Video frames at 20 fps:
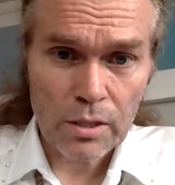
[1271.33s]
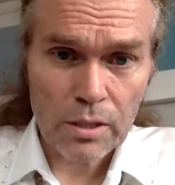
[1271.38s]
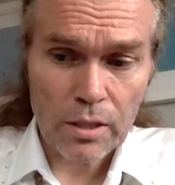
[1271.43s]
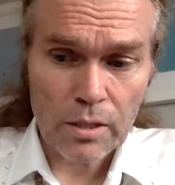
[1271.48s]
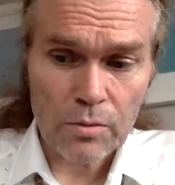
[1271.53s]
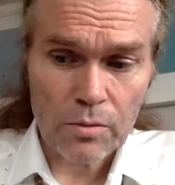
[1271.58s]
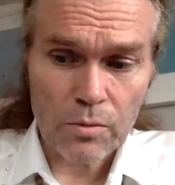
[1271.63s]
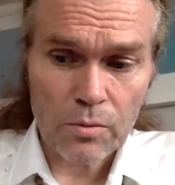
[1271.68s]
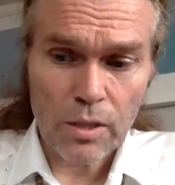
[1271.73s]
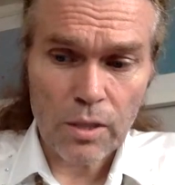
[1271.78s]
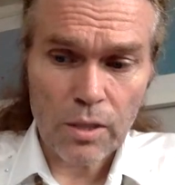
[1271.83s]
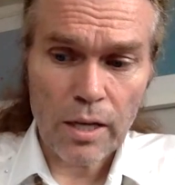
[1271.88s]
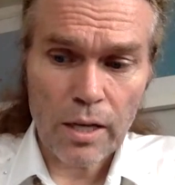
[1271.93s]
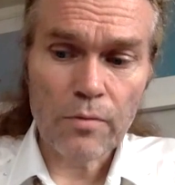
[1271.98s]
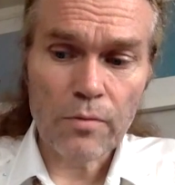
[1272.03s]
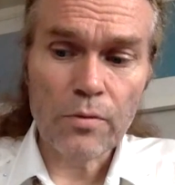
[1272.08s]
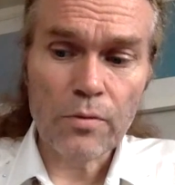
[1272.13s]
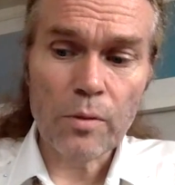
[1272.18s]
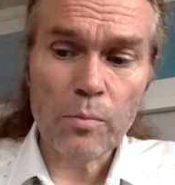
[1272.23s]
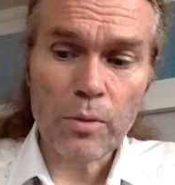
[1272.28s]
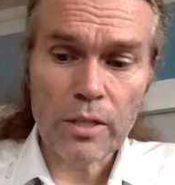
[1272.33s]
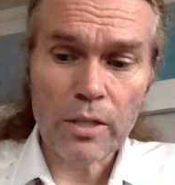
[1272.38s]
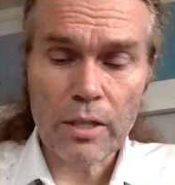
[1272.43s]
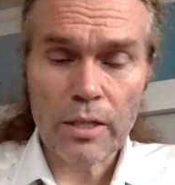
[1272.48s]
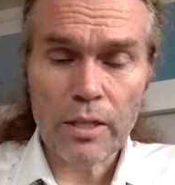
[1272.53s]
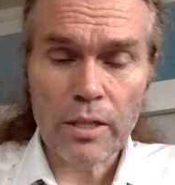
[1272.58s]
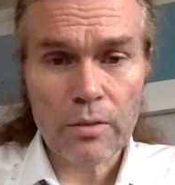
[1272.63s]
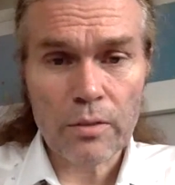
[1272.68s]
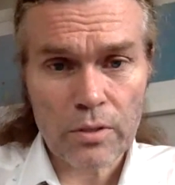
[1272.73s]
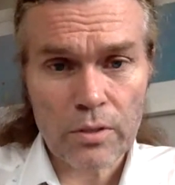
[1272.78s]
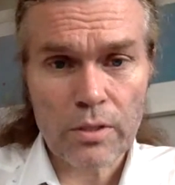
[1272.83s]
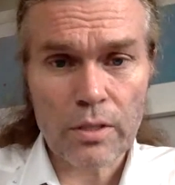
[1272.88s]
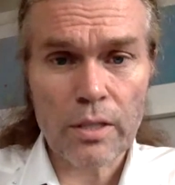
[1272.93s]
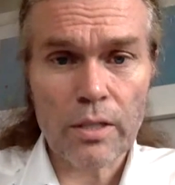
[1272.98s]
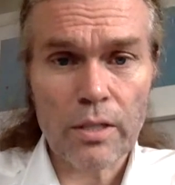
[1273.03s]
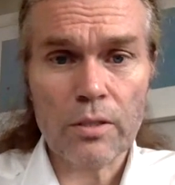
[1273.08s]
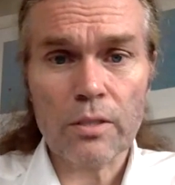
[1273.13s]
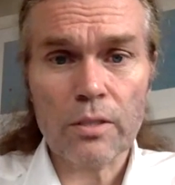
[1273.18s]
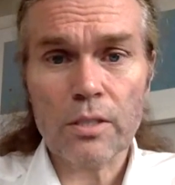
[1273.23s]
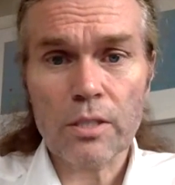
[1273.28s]
and everybody lived
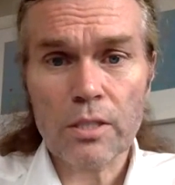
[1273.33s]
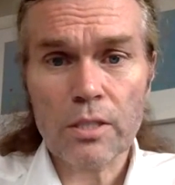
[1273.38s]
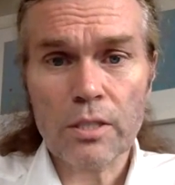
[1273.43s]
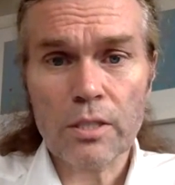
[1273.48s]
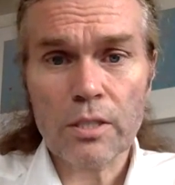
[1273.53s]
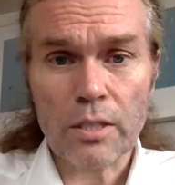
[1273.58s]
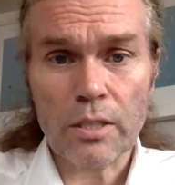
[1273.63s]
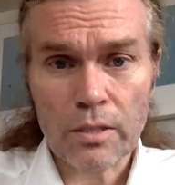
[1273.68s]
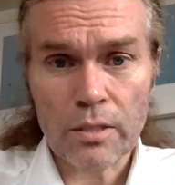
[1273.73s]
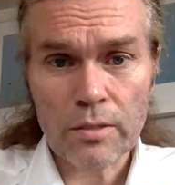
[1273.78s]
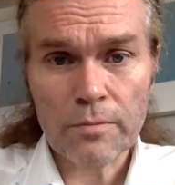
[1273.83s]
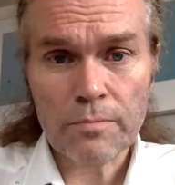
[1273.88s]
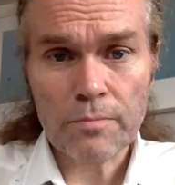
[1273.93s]
there in the city,